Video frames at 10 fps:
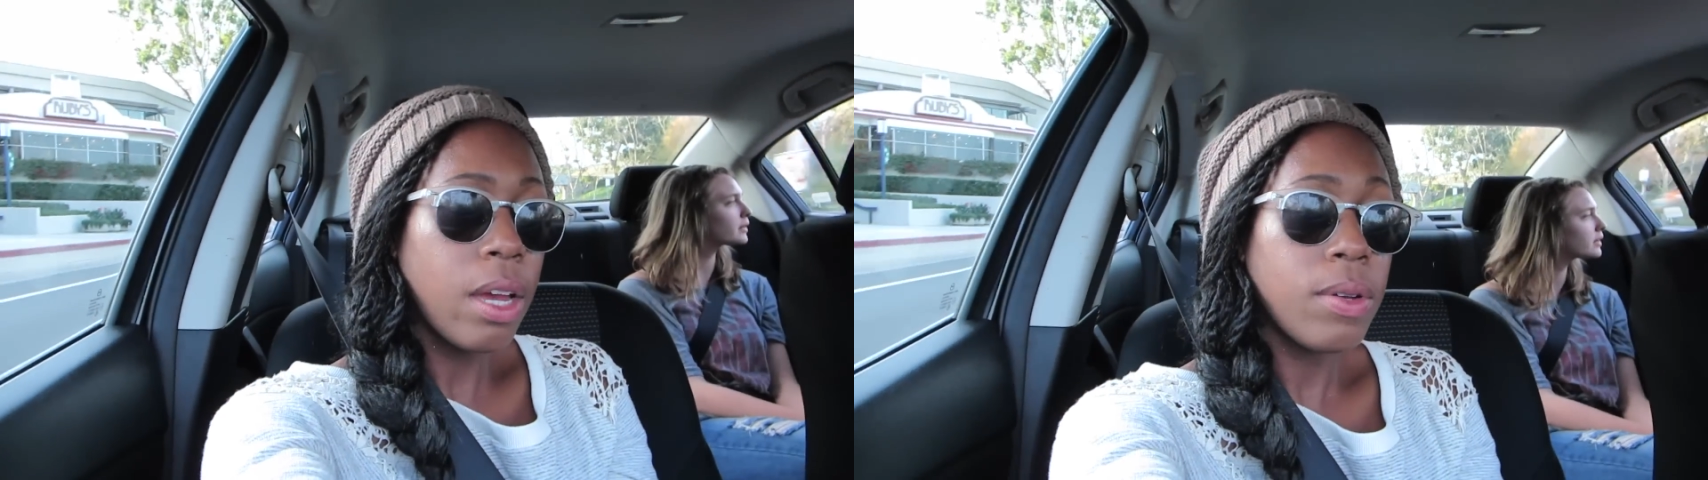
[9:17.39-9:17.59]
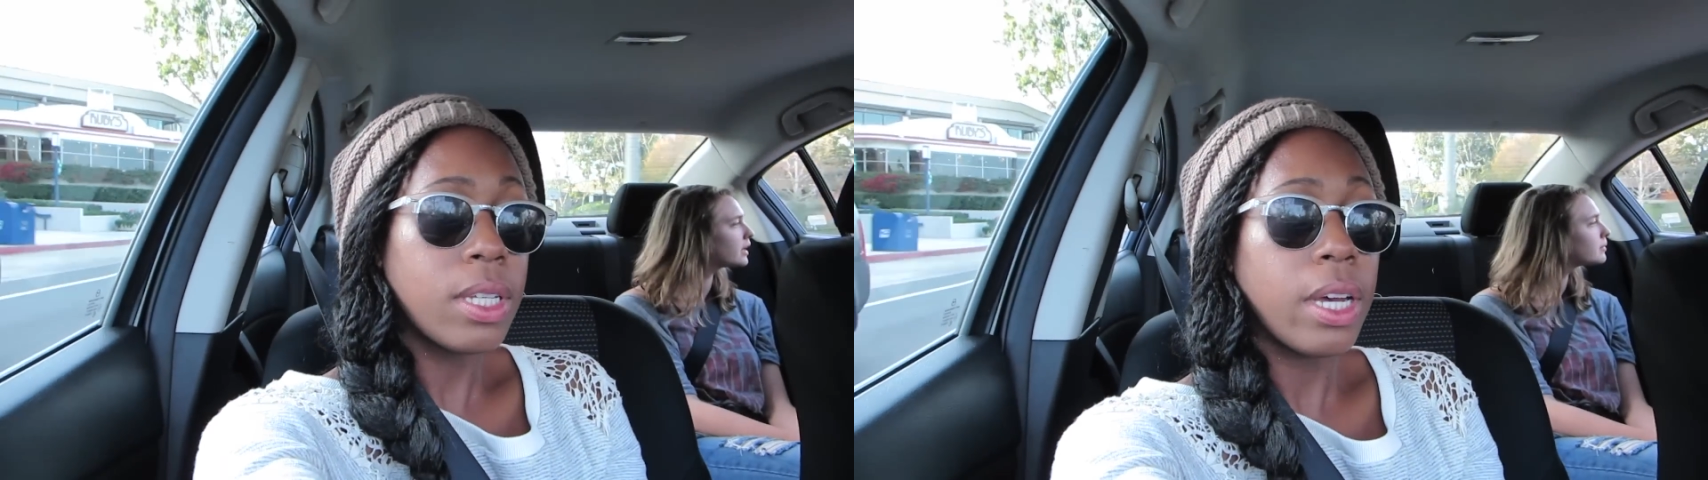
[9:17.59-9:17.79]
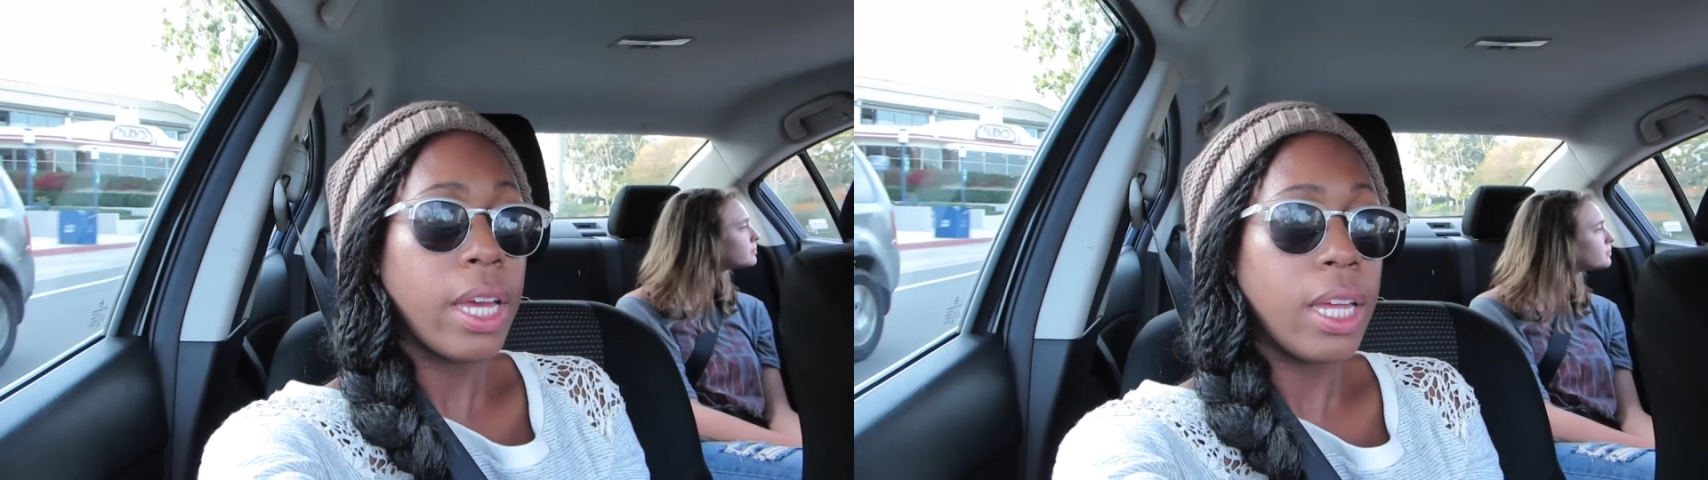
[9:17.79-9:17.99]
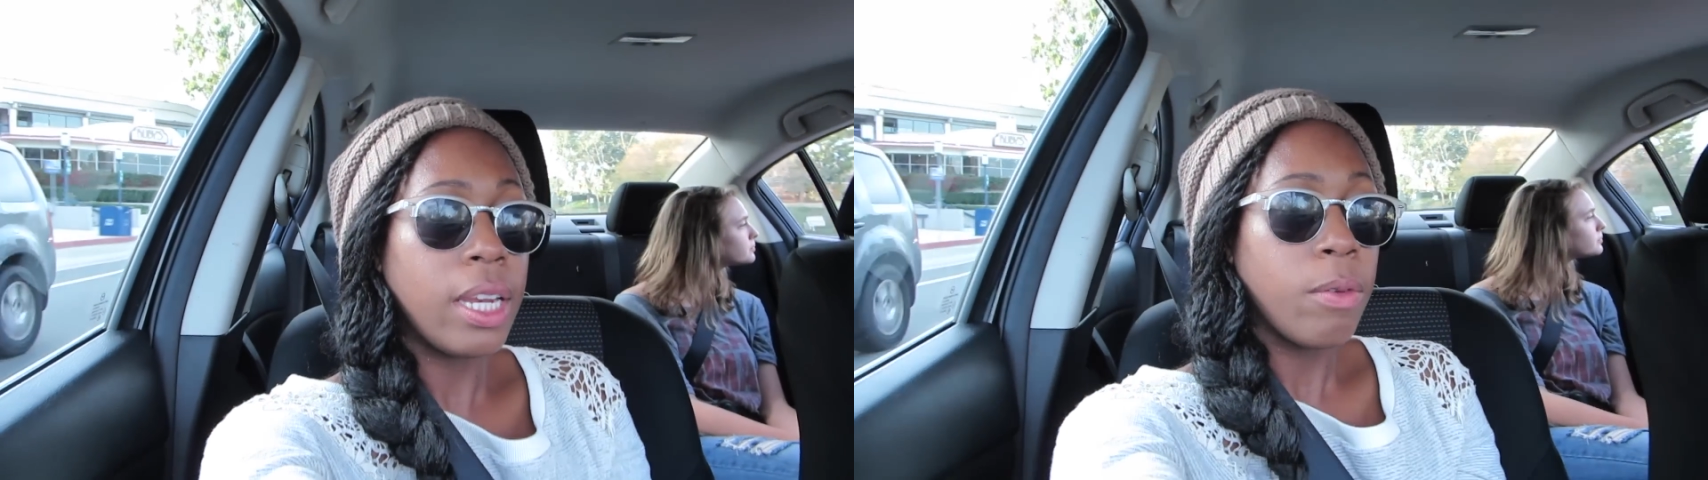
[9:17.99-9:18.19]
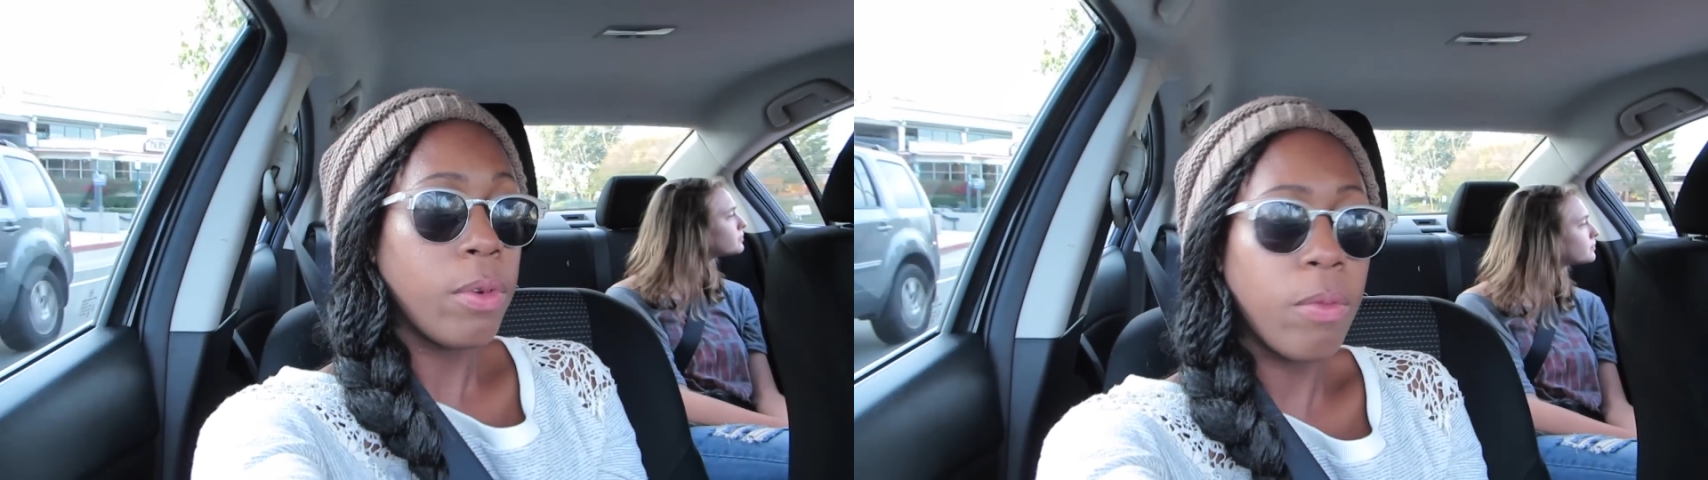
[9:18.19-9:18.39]
it was good.
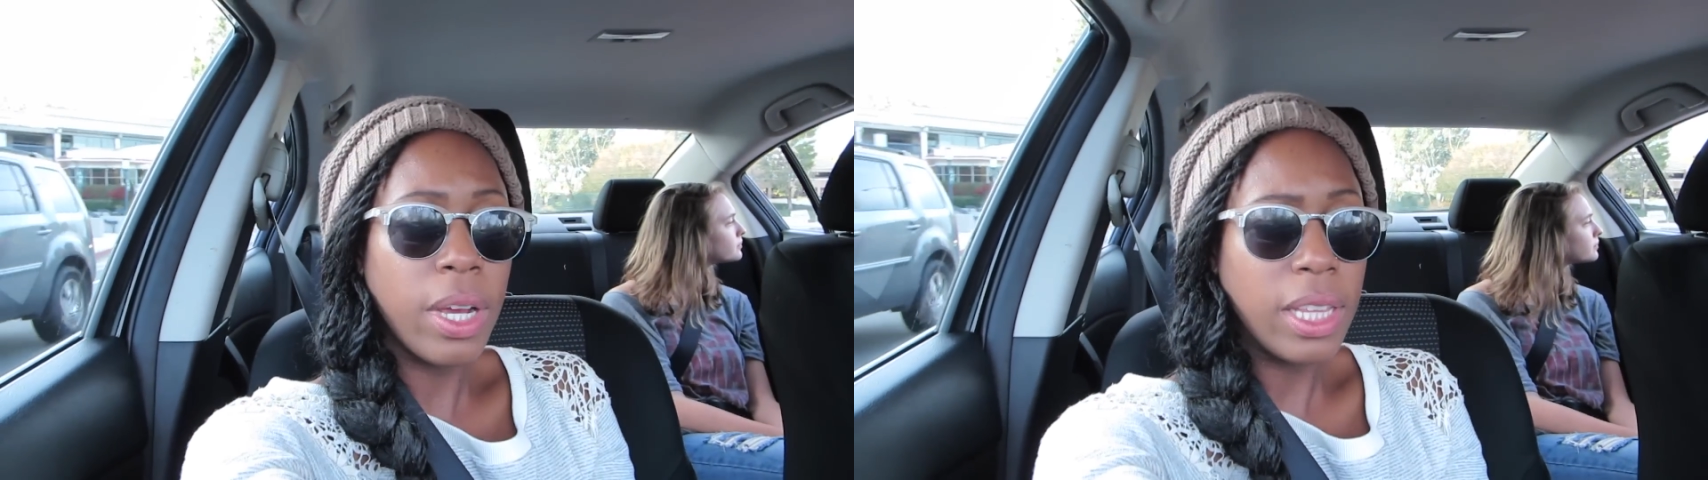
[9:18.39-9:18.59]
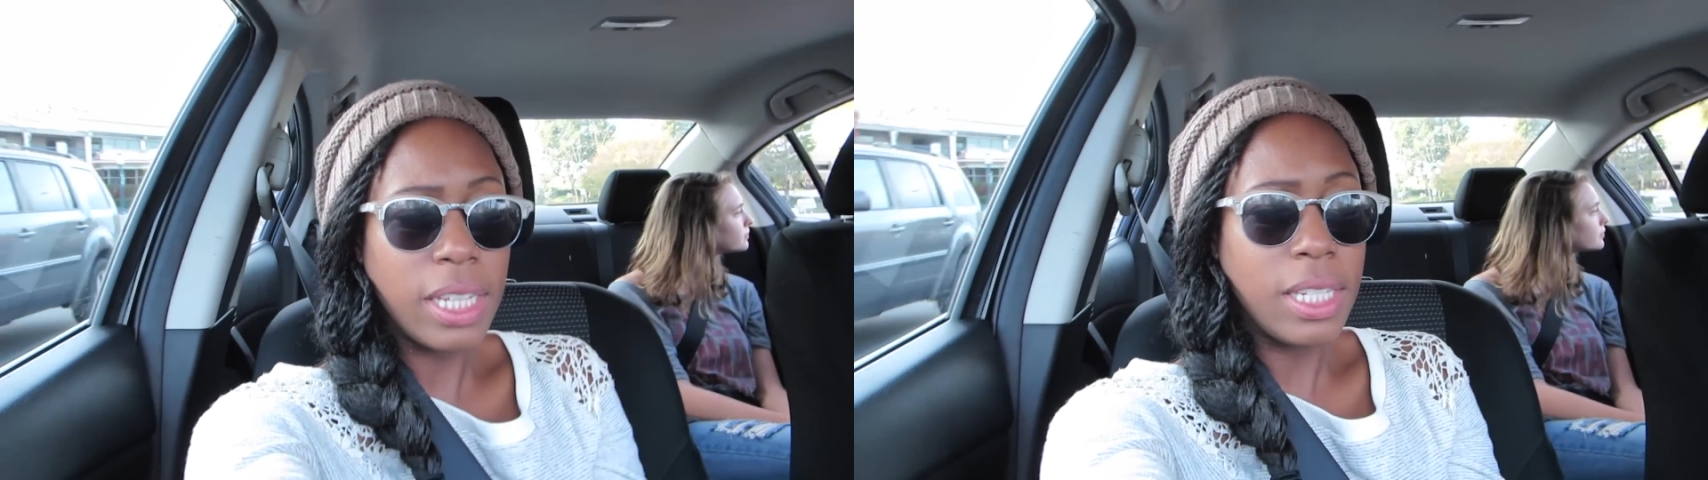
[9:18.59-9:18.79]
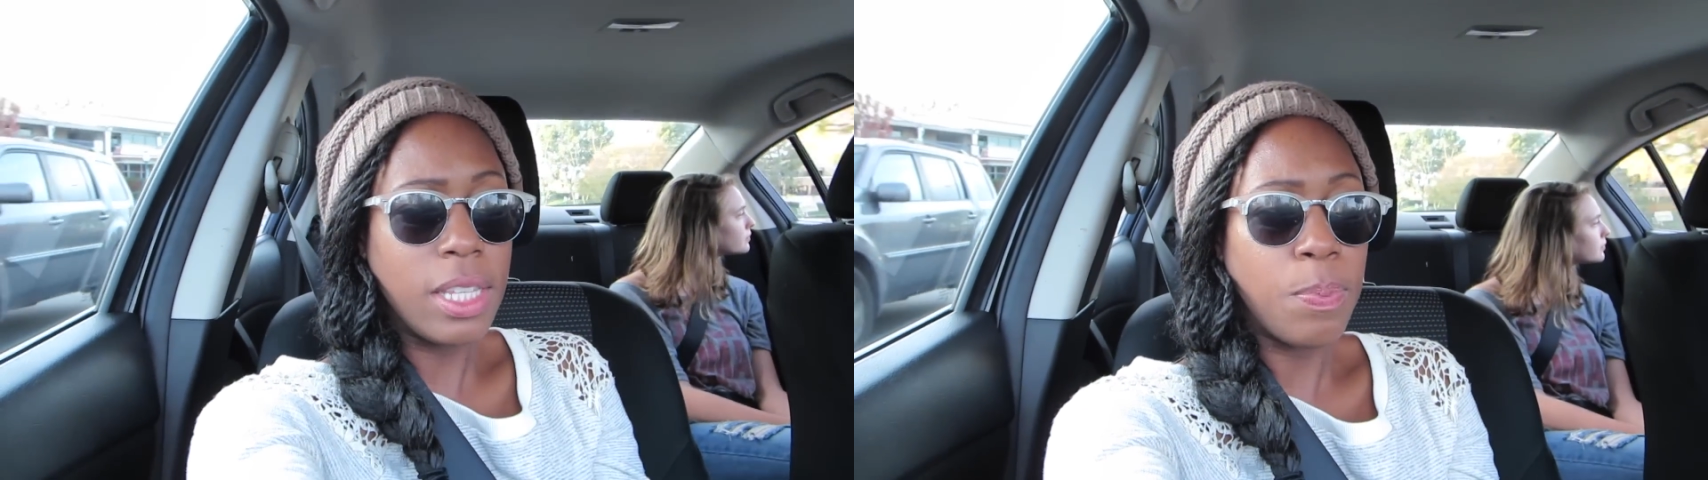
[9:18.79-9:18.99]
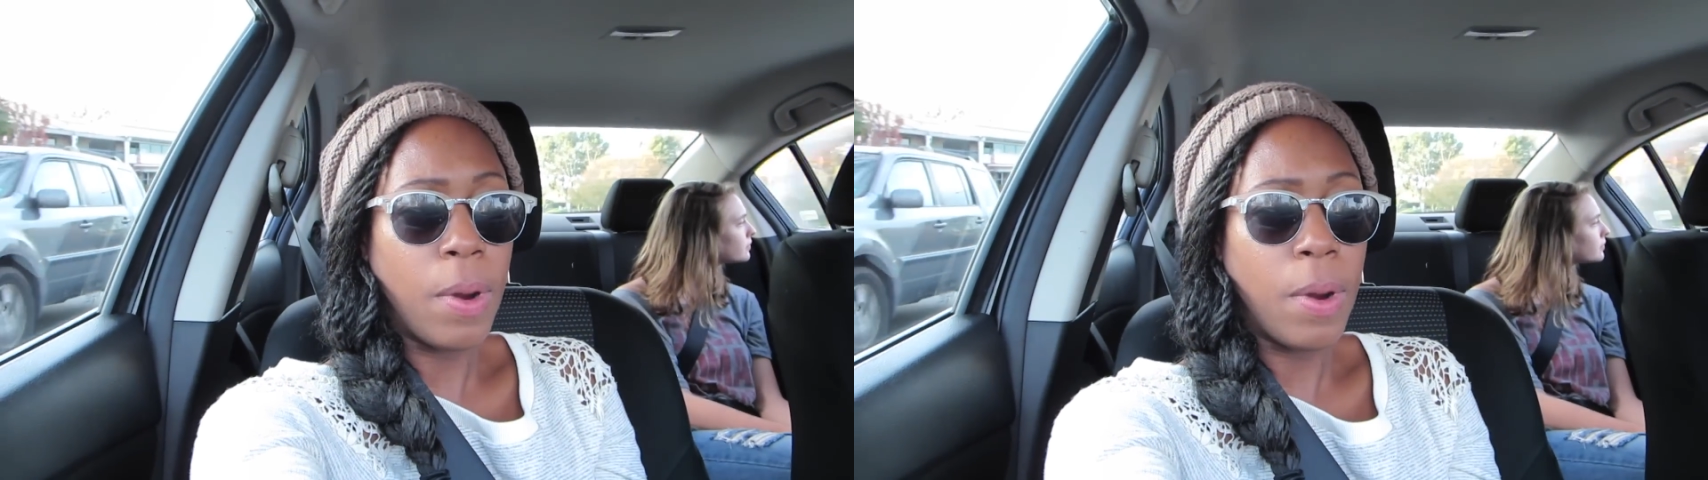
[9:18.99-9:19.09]
We're way late yeah, to this